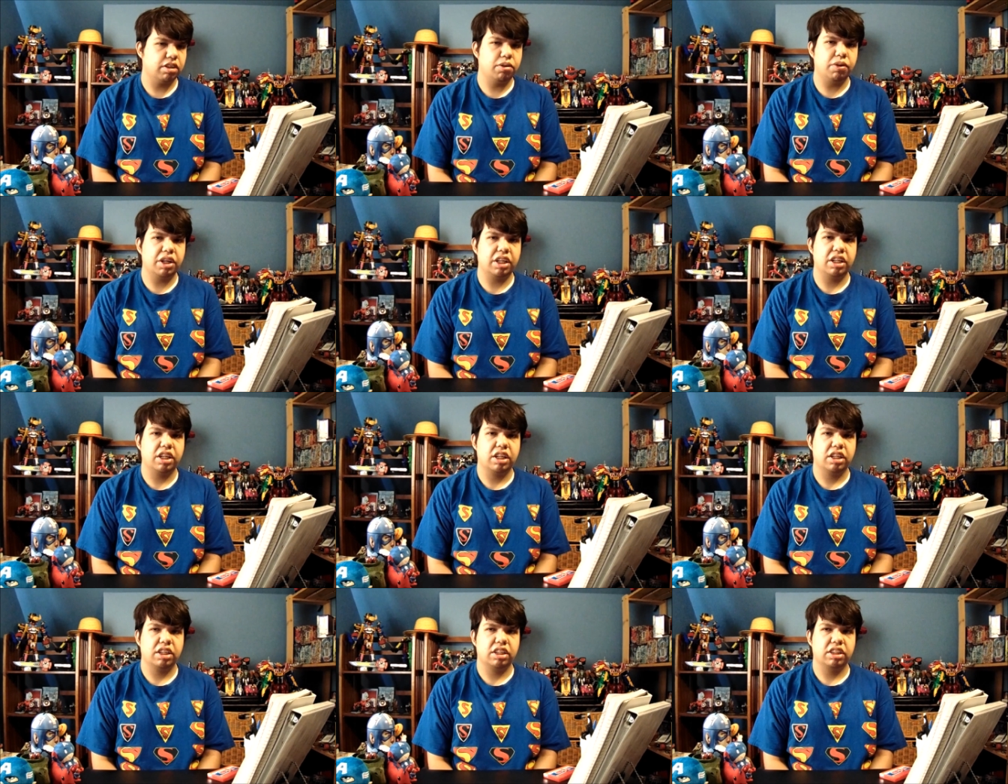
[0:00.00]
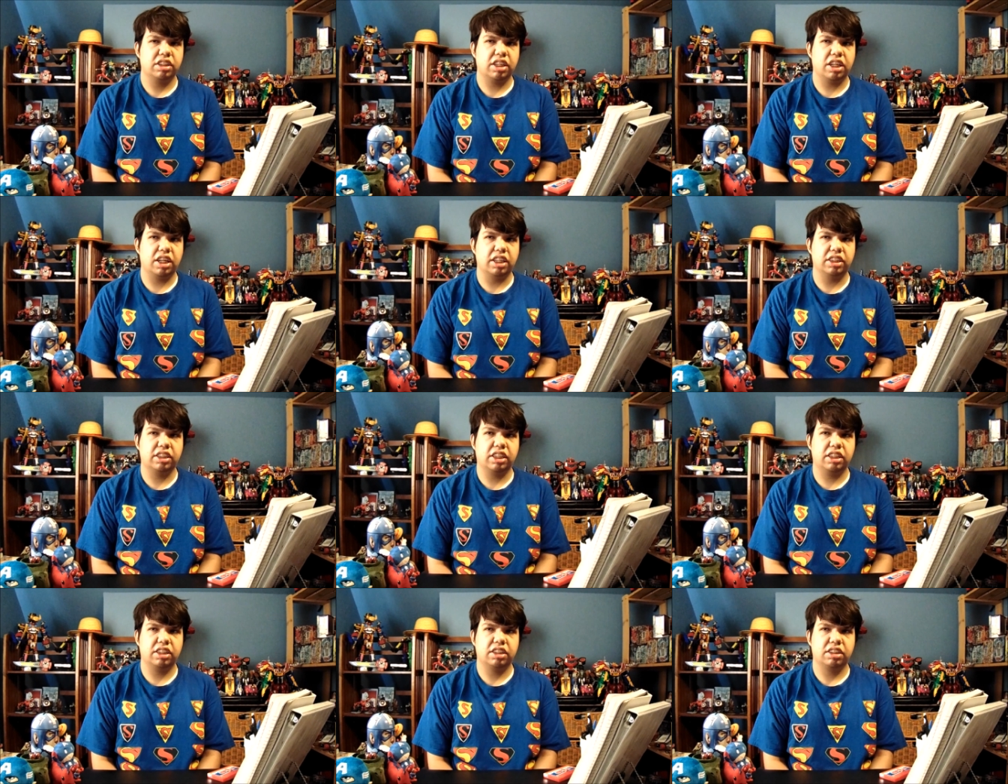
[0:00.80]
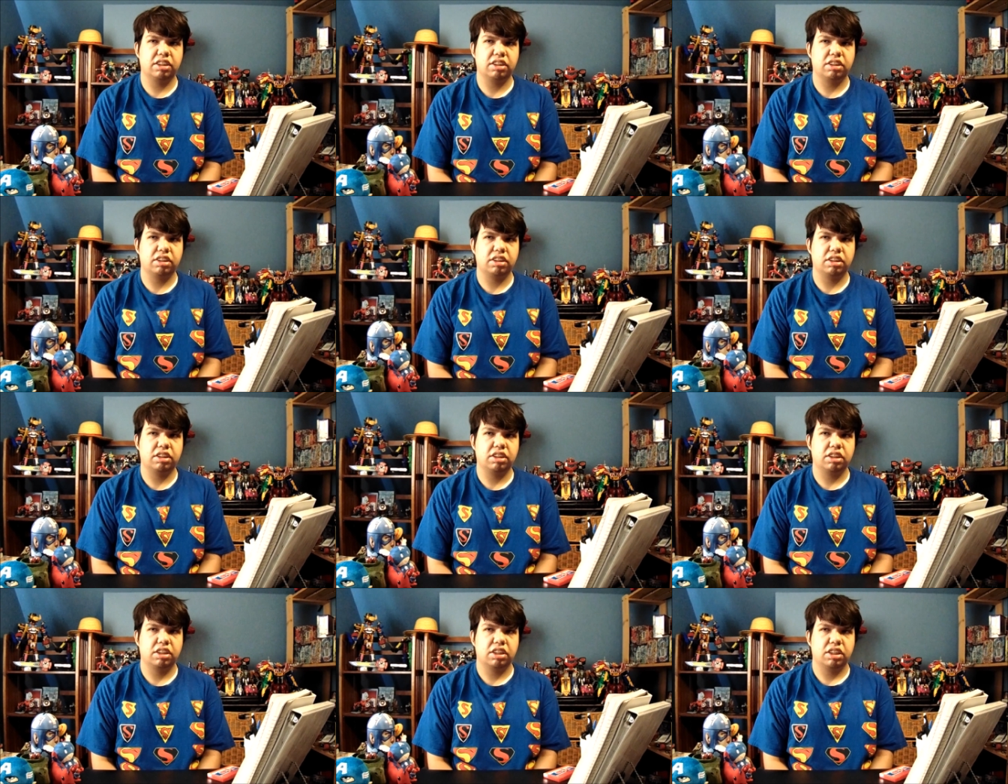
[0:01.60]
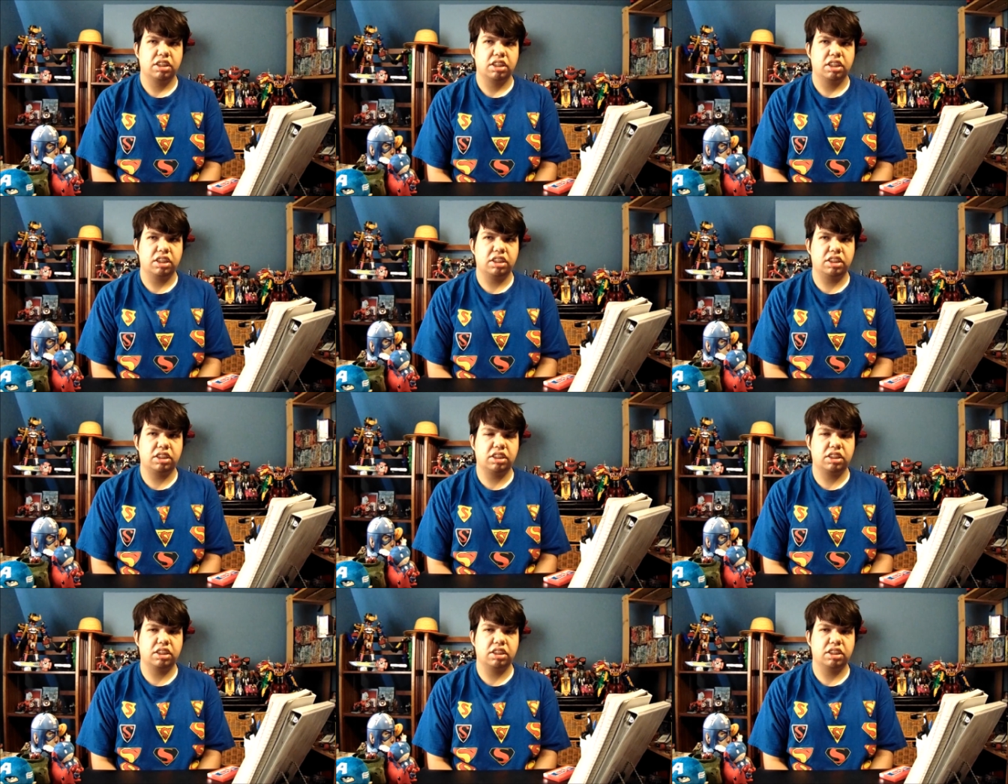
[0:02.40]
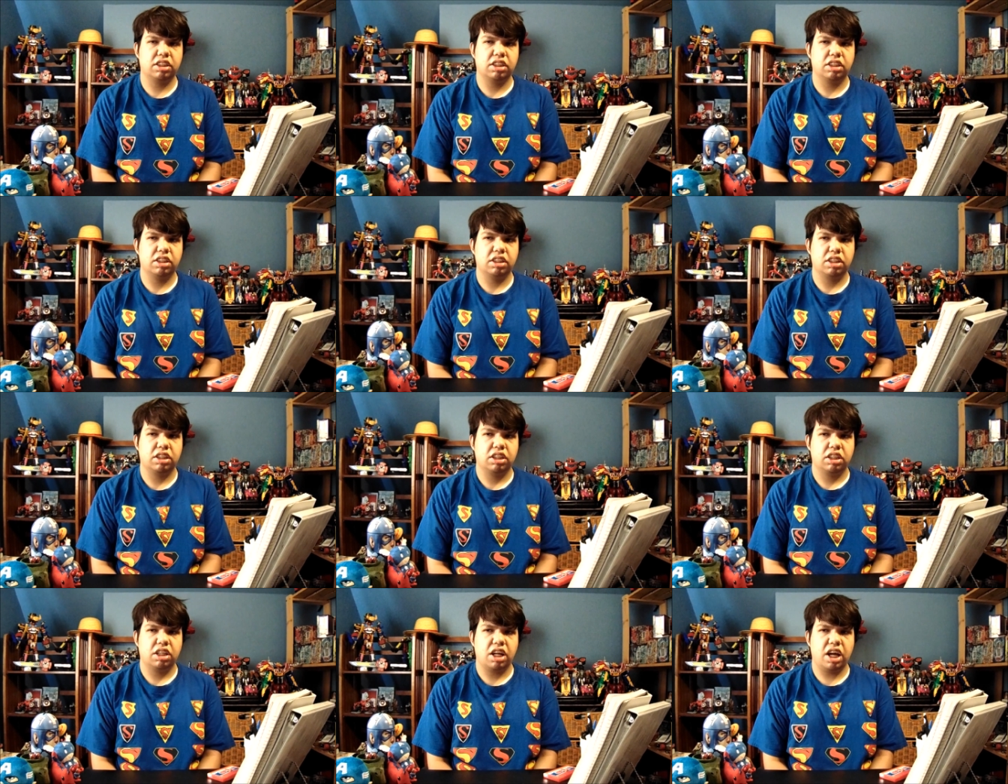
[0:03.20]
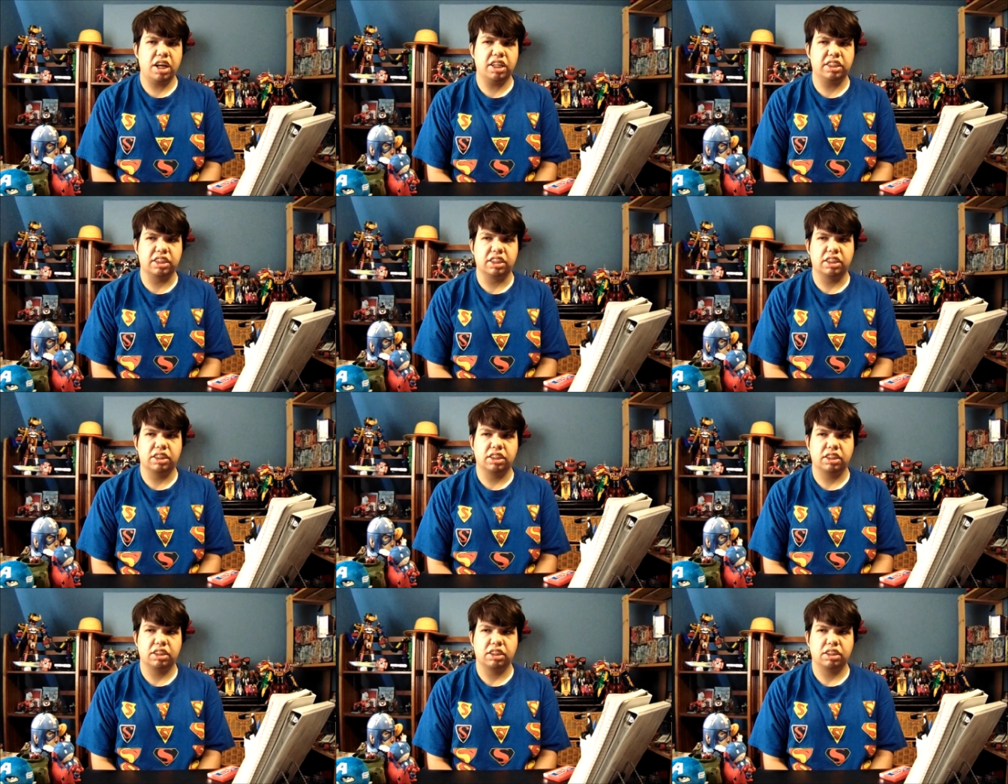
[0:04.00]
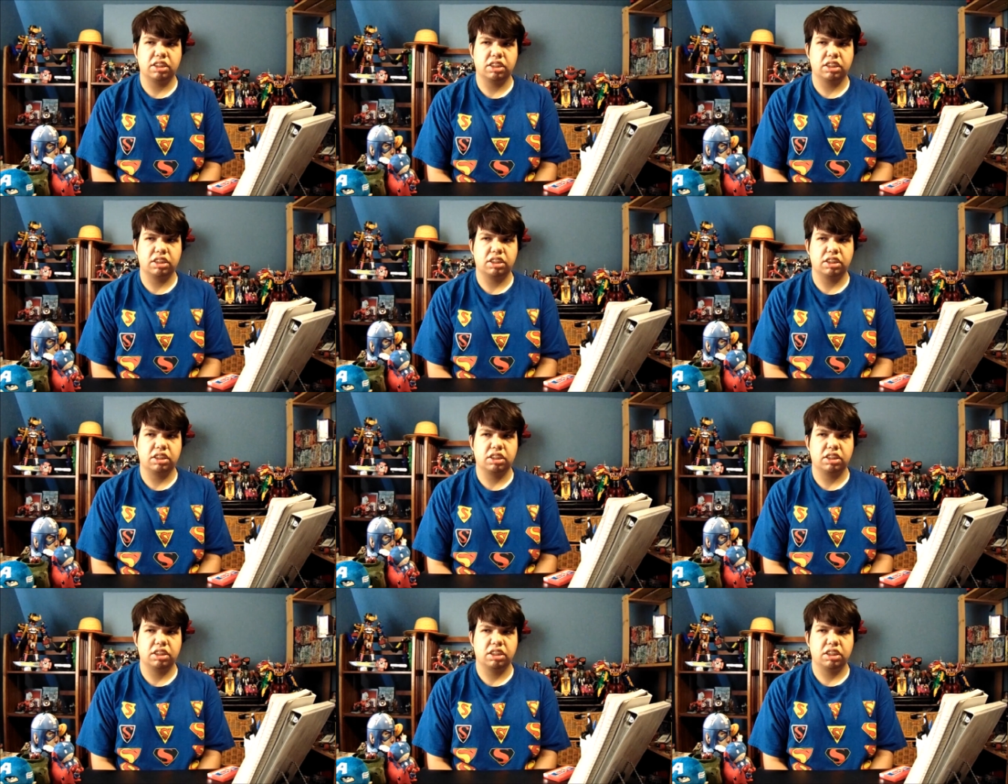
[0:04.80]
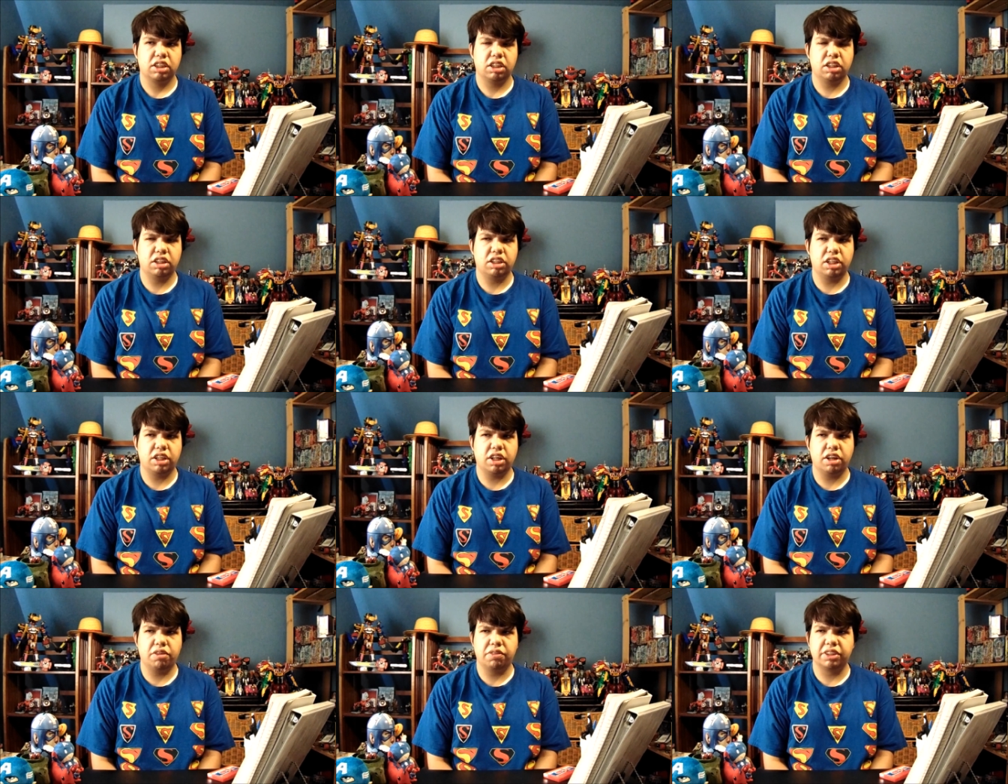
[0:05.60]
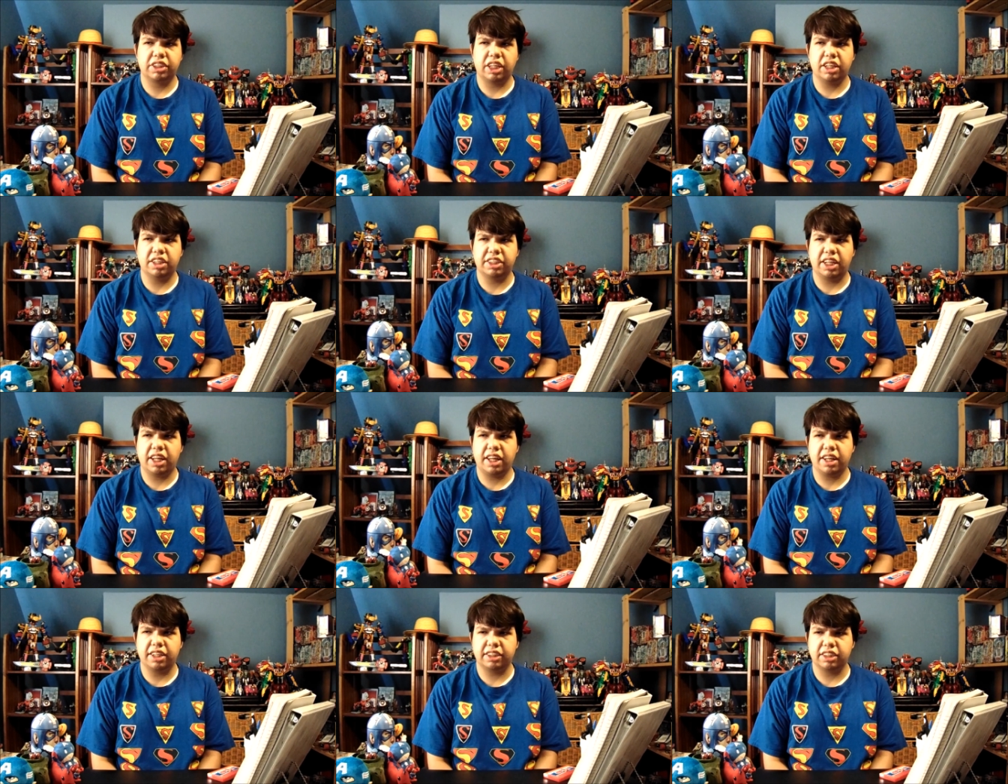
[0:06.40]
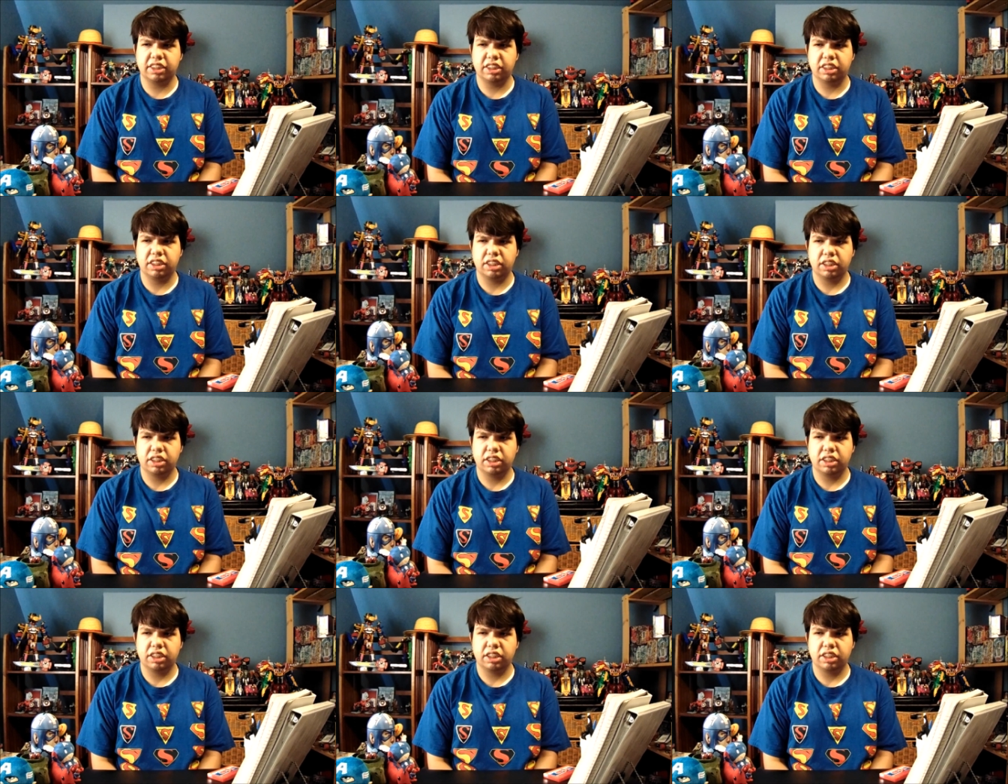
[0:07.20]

Oh Is that what saying? It's Edison. The, the yellow one's Edison.